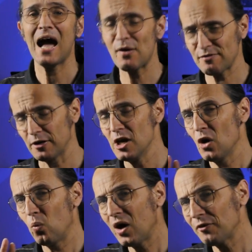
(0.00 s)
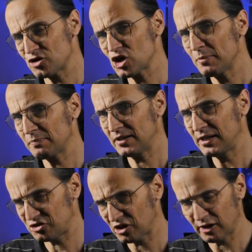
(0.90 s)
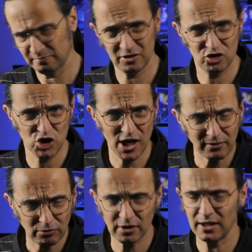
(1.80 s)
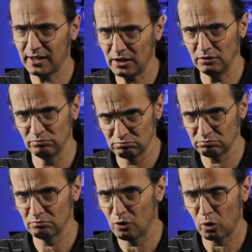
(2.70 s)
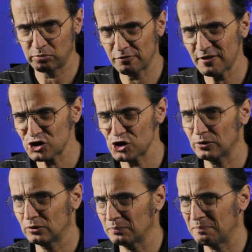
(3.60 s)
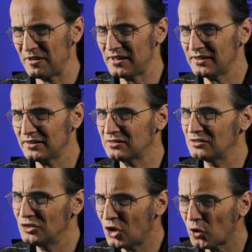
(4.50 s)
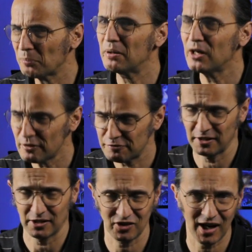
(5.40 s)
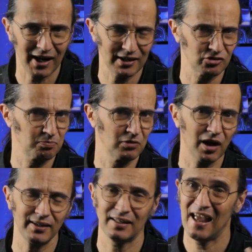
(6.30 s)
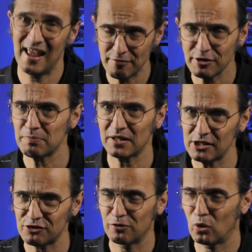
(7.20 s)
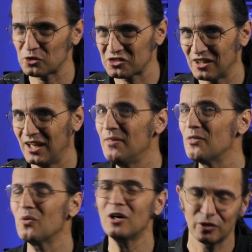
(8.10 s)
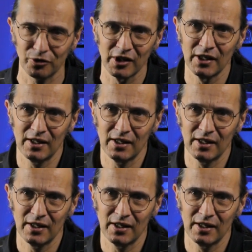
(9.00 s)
However, while the German police are generally more professional, they're not perfect. And like every police force in the world,